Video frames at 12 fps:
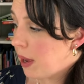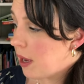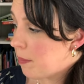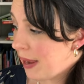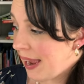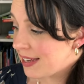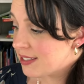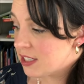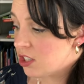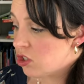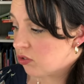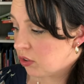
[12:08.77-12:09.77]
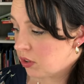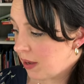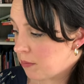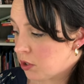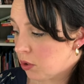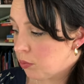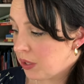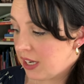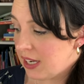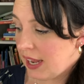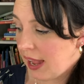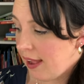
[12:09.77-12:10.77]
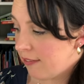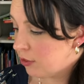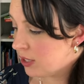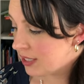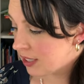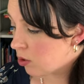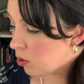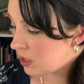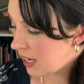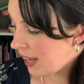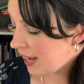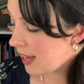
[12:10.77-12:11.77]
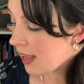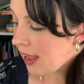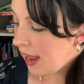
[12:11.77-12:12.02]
a passage for them to read every single day.